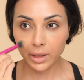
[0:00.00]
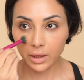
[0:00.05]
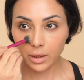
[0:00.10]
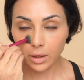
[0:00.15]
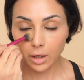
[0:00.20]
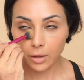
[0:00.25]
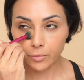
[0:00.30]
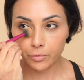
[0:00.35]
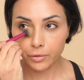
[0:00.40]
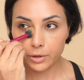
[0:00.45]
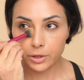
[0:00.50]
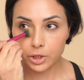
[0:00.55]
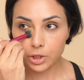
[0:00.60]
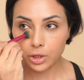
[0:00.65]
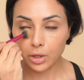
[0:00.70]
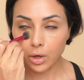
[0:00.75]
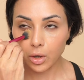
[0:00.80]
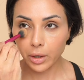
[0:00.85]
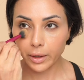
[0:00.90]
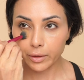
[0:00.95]
the coverage
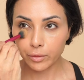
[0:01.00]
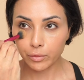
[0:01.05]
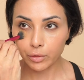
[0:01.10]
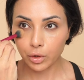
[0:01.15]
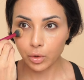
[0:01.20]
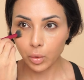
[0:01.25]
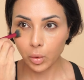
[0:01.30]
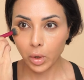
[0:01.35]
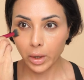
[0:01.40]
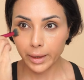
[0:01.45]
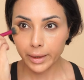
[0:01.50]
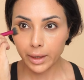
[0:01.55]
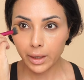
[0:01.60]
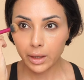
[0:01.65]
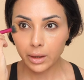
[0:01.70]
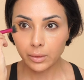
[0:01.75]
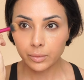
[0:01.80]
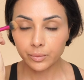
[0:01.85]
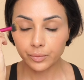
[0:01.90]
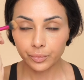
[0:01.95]
that I
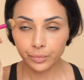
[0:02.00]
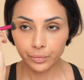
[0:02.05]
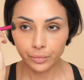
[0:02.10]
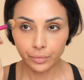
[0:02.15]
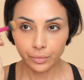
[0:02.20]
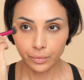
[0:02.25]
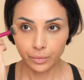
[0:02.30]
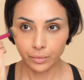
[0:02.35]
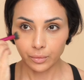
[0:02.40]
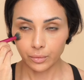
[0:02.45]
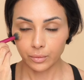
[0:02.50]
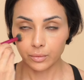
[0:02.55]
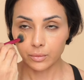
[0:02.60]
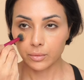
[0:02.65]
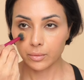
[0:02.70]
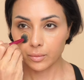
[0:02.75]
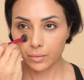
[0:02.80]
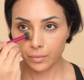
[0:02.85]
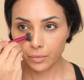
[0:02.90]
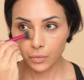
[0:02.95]
require,
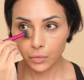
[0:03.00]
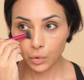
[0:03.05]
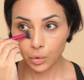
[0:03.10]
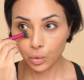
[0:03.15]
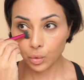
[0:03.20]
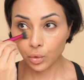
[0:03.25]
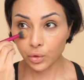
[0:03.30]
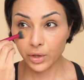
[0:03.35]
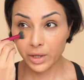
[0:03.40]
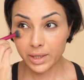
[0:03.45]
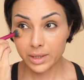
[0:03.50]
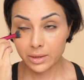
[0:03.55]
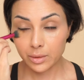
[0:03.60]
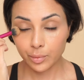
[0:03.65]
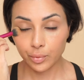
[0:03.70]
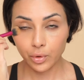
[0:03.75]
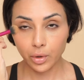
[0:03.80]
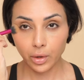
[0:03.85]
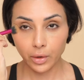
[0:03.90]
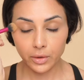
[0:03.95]
or that is a
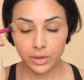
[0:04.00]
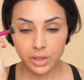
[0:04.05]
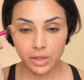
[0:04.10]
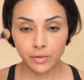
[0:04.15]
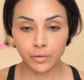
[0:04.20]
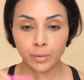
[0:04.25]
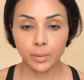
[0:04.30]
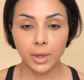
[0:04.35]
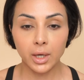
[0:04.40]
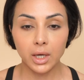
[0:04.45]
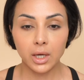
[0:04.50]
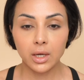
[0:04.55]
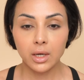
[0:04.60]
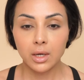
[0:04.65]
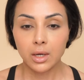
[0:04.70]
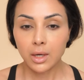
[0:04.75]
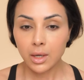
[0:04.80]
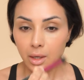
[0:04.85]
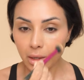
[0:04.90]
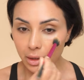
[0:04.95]
priority for me,
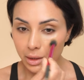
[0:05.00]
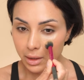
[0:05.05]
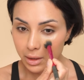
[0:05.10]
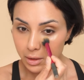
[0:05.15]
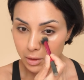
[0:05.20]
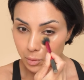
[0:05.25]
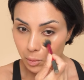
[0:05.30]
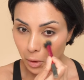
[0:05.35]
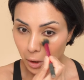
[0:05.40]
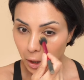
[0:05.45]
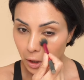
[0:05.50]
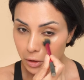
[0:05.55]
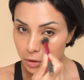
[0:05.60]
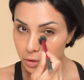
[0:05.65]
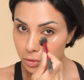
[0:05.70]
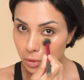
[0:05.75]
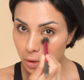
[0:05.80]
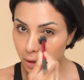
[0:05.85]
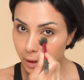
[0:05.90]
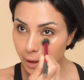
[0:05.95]
is my
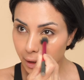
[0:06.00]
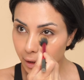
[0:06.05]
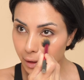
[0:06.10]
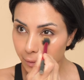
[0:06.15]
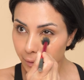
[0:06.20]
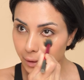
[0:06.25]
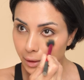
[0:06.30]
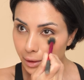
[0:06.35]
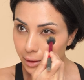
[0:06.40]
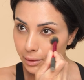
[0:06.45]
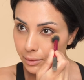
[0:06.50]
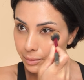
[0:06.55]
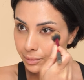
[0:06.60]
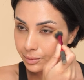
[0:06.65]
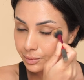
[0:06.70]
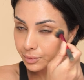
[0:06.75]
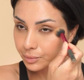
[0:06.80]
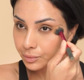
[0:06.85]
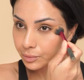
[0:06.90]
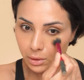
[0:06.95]
under eye area.
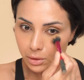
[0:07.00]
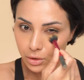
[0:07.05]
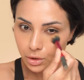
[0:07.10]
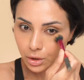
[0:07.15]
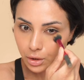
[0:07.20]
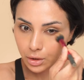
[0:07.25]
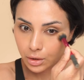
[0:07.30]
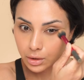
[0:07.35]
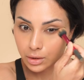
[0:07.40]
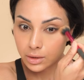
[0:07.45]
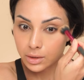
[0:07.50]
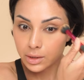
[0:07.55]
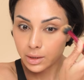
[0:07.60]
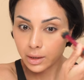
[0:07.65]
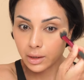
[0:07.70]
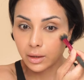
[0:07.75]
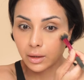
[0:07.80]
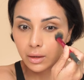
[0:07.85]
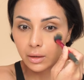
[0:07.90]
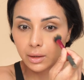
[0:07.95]
So you can
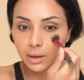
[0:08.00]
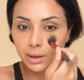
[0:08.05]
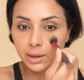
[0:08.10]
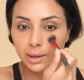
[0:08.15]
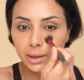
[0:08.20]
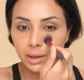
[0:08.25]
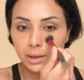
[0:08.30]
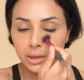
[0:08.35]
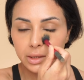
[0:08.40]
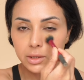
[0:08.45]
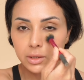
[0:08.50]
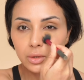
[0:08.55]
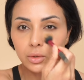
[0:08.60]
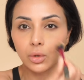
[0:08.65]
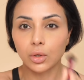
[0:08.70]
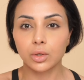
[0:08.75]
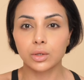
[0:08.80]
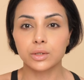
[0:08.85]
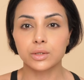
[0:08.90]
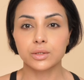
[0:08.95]
see that clearly it's
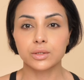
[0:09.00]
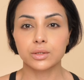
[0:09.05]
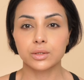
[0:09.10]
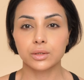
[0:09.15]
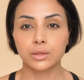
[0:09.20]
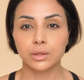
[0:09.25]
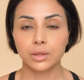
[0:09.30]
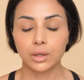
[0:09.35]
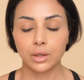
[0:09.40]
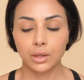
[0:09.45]
not as,